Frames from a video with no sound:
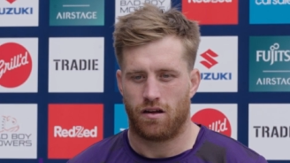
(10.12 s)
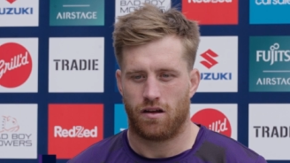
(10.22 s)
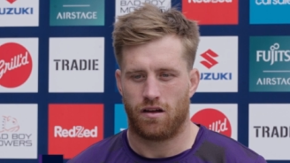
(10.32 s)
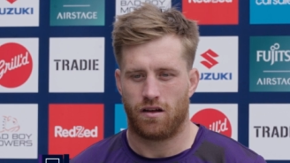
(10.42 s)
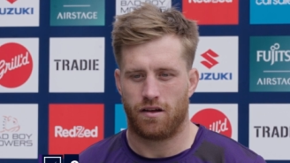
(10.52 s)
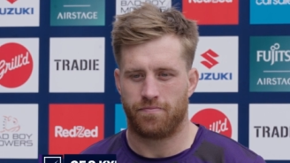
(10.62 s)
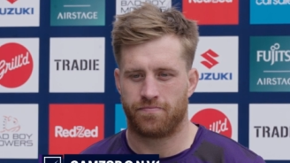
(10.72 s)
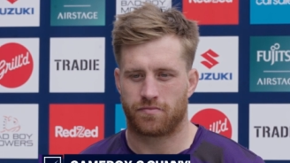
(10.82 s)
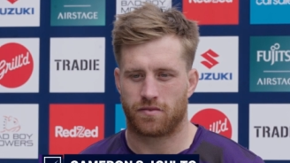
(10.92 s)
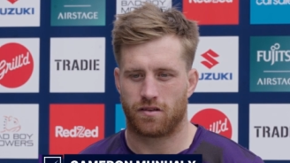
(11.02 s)
I
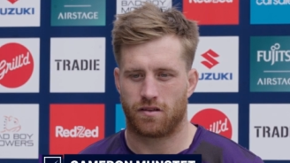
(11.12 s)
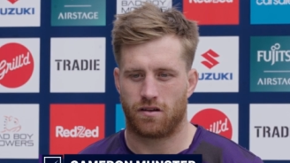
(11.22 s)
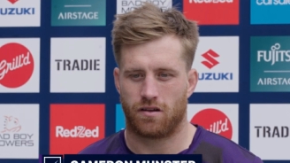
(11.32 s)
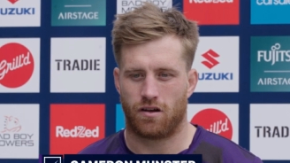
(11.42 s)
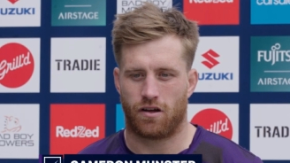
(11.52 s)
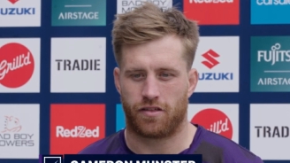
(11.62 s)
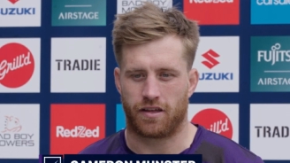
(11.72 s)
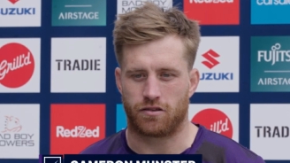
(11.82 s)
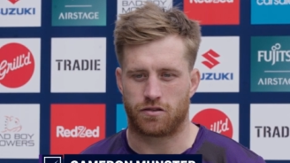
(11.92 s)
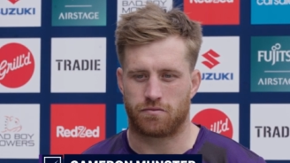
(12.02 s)

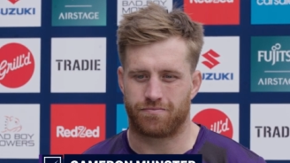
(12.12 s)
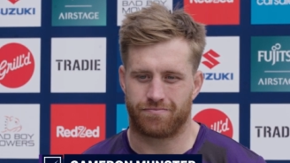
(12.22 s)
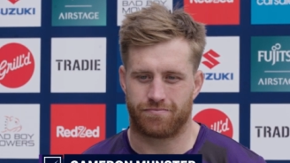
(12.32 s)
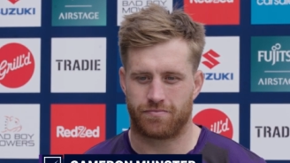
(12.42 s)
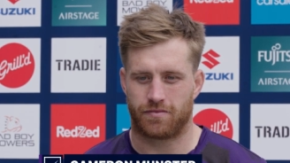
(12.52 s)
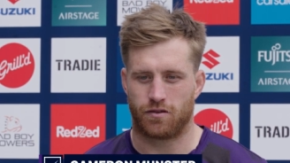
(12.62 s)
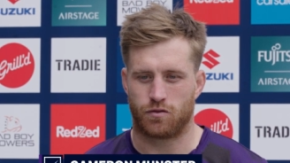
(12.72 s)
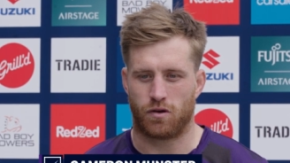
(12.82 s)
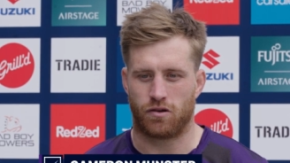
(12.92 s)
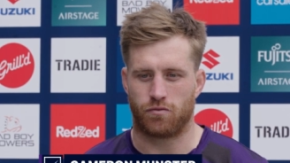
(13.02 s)
think it
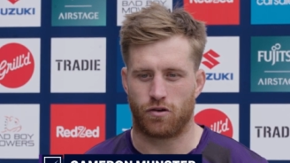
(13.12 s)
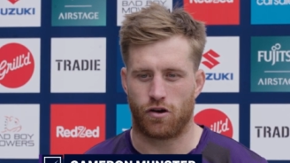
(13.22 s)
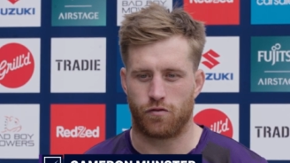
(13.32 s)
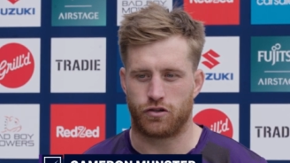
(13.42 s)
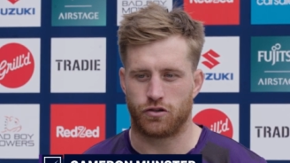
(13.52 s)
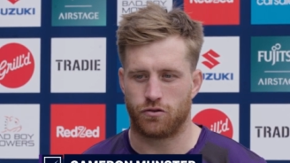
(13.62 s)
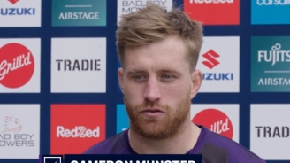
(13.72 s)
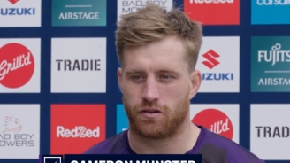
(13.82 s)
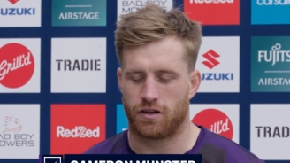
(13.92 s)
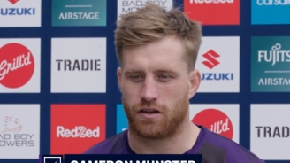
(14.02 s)
was well overdue.
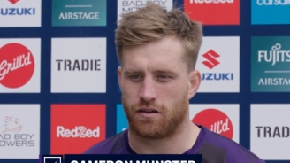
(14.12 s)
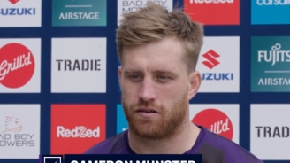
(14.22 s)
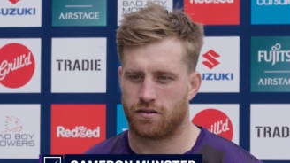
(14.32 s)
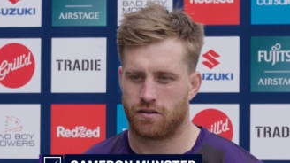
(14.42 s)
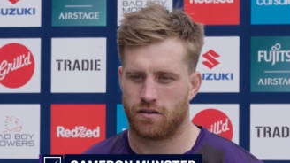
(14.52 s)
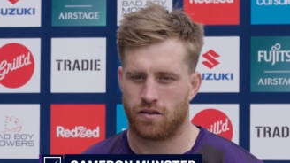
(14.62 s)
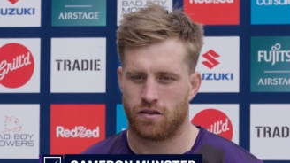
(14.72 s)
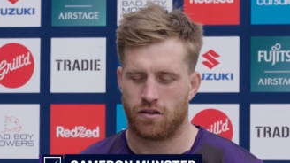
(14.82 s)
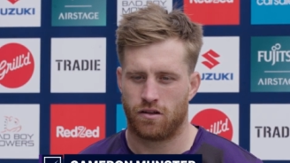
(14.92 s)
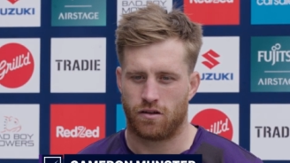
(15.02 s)

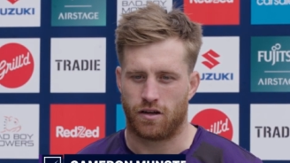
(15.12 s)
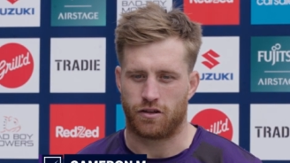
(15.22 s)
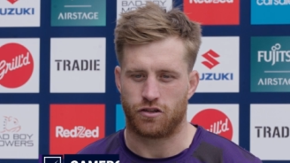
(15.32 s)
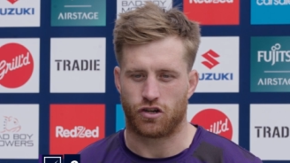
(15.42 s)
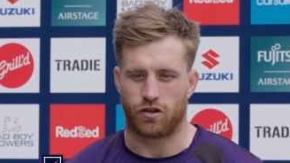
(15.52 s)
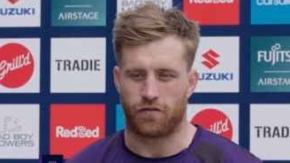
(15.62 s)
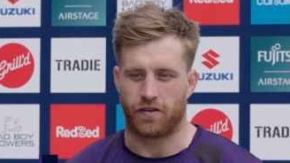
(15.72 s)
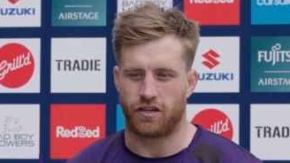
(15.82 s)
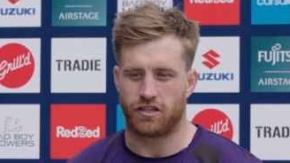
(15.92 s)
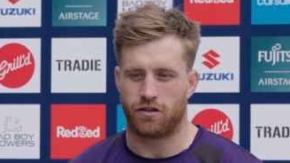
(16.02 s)
I didn't show enough
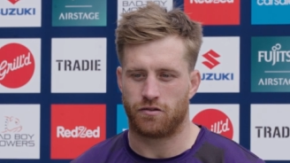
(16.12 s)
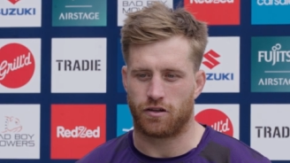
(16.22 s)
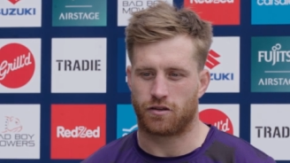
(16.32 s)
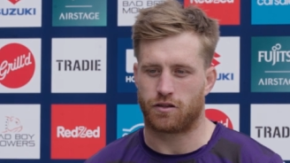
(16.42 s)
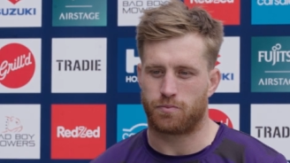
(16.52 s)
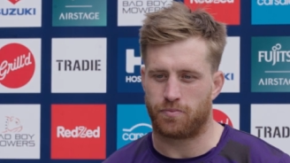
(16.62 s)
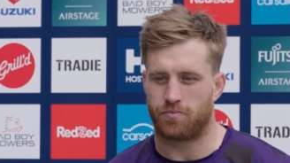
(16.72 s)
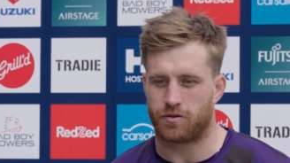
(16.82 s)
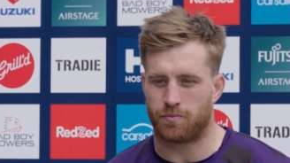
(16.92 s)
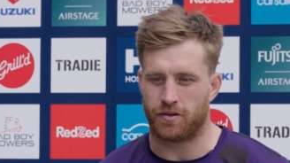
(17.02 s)
energy. Like
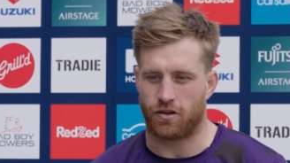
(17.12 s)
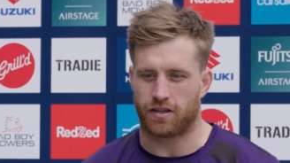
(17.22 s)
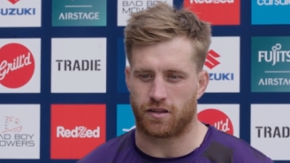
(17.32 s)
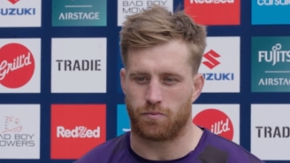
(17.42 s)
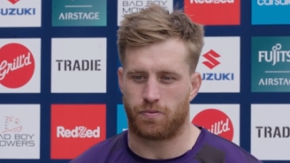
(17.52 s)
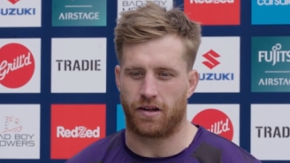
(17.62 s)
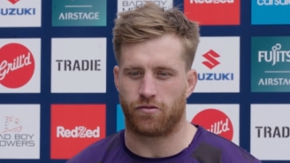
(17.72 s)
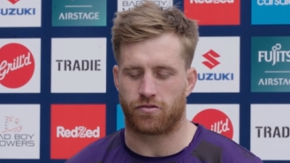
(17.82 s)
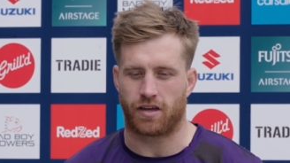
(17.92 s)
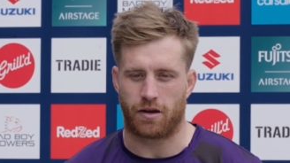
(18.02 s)
it's a bit like the
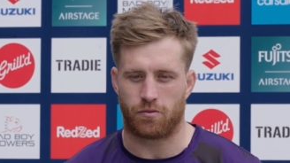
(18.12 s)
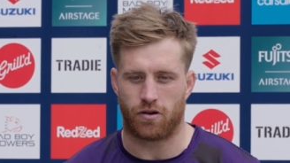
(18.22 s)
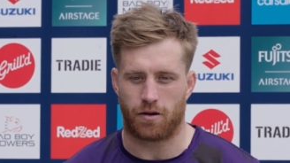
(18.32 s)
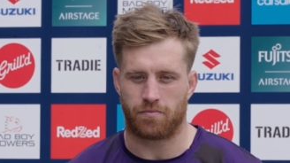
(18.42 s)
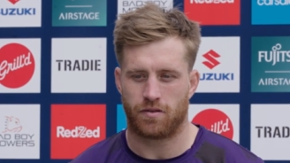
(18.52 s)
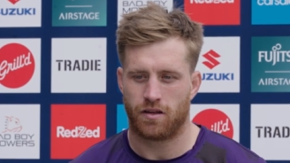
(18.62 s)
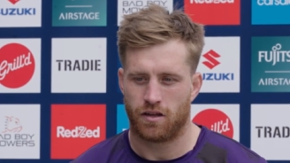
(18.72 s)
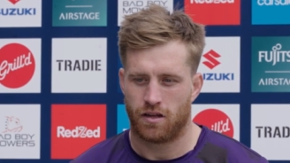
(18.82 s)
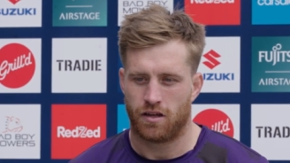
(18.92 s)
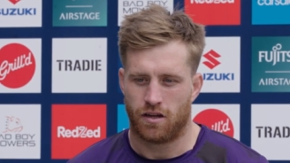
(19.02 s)
Penrith game. We were up,
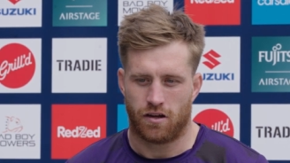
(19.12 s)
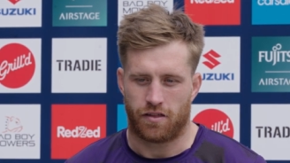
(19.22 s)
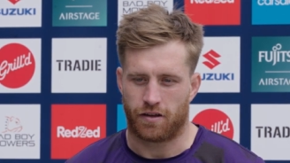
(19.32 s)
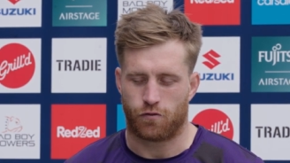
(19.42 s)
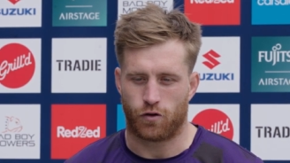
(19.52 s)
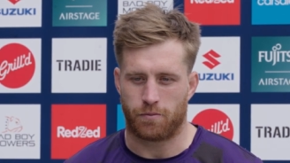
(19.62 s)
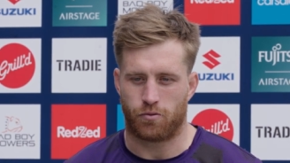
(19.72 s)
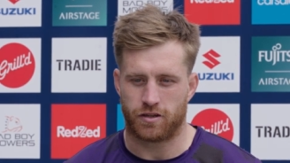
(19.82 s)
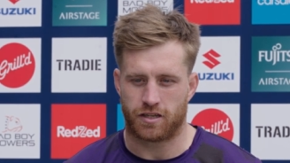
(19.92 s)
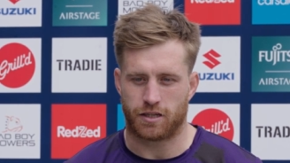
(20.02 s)
I think, 14
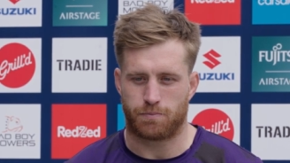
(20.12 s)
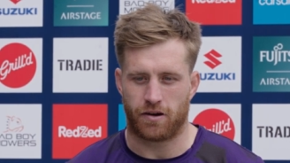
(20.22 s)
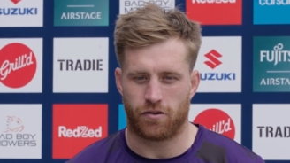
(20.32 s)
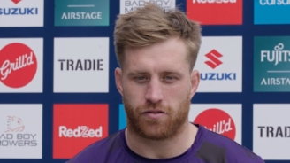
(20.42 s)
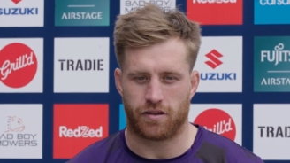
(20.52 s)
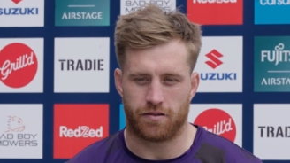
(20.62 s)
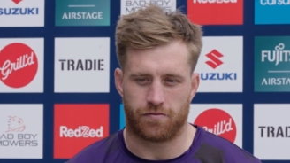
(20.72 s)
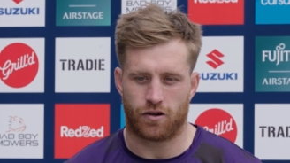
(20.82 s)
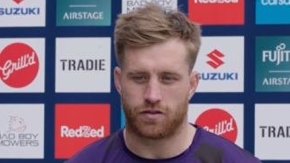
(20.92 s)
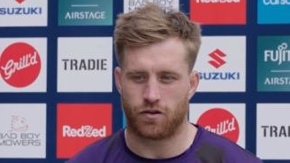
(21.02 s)
points against Penrith, and then
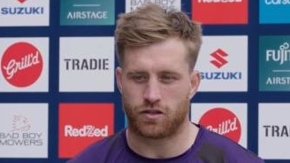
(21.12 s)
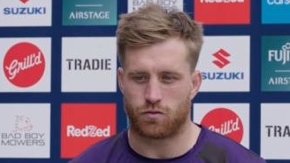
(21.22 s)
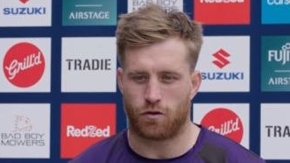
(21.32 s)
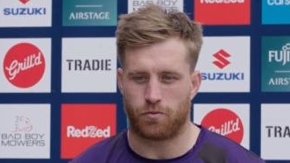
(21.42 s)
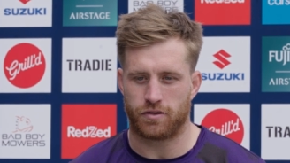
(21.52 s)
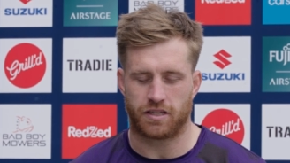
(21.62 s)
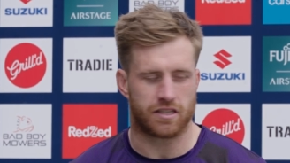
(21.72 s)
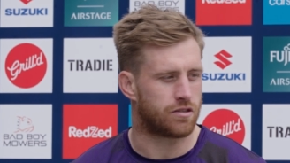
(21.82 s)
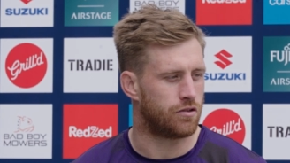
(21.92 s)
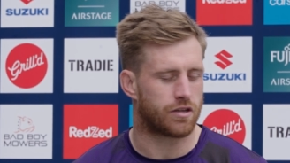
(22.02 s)
vice versa, 12 points
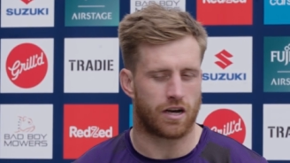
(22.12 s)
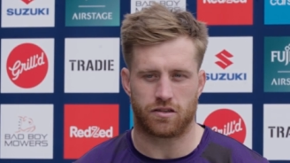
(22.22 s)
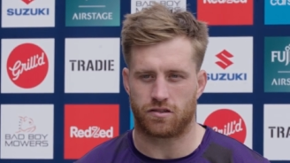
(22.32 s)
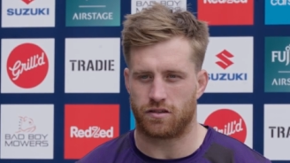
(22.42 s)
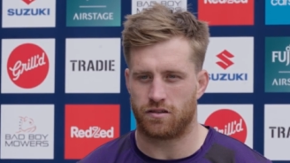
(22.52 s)
against Newcastle.